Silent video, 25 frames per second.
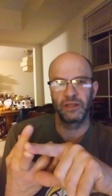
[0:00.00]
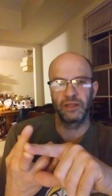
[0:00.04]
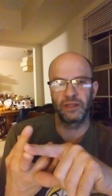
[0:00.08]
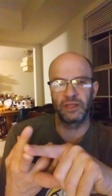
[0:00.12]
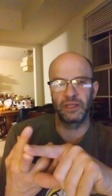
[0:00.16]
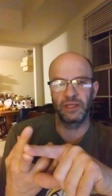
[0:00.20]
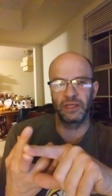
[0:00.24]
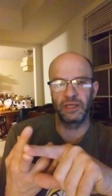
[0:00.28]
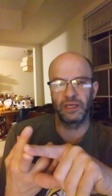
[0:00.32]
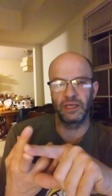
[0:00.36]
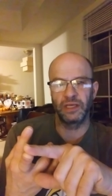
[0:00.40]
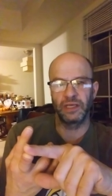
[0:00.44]

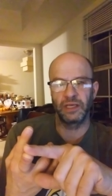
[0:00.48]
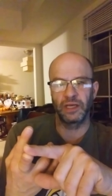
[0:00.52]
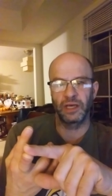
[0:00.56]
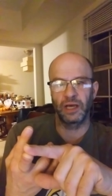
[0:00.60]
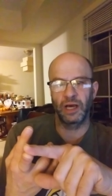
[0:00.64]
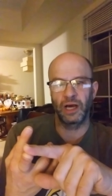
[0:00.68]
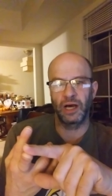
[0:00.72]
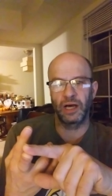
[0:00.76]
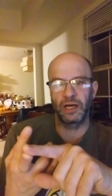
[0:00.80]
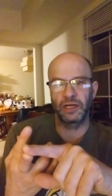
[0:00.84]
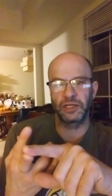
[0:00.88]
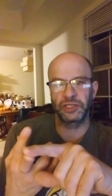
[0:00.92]
the
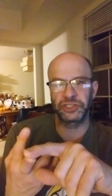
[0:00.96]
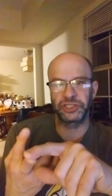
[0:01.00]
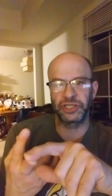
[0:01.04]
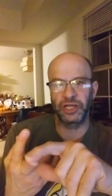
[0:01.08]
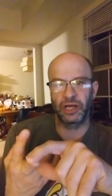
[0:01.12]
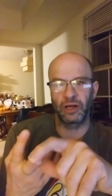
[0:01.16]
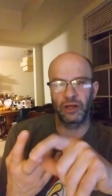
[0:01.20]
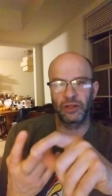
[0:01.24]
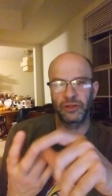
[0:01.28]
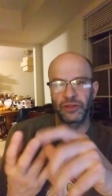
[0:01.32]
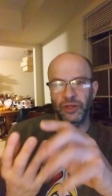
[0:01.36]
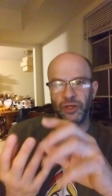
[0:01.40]
uh,
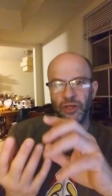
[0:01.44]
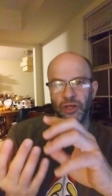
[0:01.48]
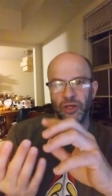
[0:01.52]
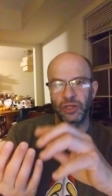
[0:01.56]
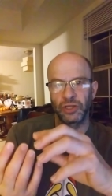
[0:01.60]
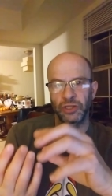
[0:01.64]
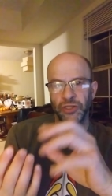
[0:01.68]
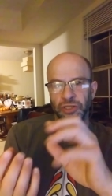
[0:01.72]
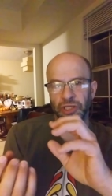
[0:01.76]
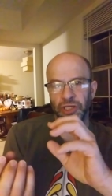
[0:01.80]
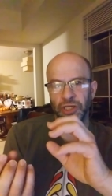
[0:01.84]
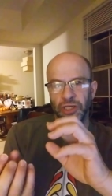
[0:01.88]
shell
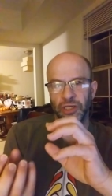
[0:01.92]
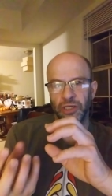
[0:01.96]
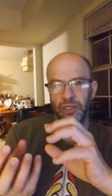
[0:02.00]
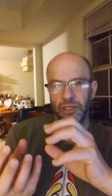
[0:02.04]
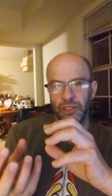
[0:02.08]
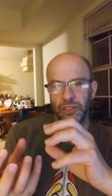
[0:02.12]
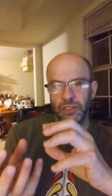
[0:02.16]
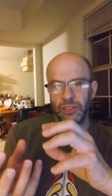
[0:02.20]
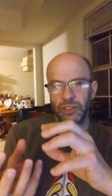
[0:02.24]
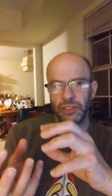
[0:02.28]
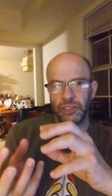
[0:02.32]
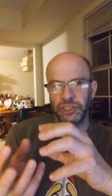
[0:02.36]
the the
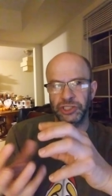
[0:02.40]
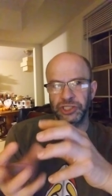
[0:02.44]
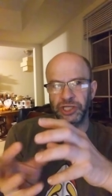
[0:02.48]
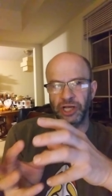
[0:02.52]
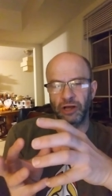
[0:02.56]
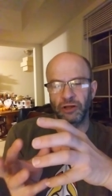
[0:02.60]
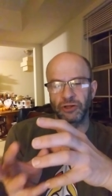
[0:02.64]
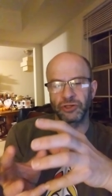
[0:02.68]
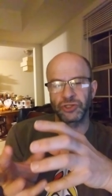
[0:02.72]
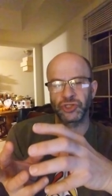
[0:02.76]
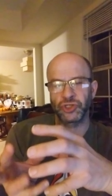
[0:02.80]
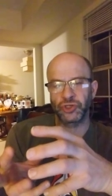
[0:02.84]

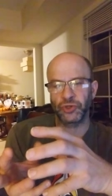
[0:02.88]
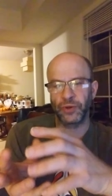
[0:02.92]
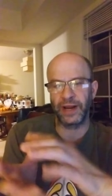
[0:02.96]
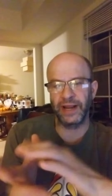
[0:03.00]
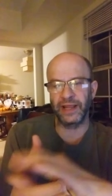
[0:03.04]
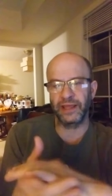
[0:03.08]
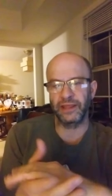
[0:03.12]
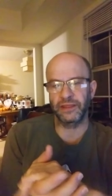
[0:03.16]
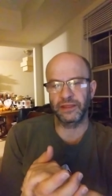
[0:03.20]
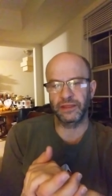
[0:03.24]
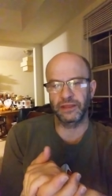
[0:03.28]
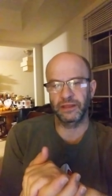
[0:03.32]
shell
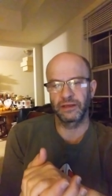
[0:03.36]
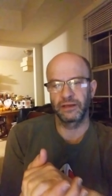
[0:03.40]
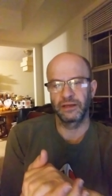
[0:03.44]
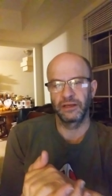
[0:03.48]
strength.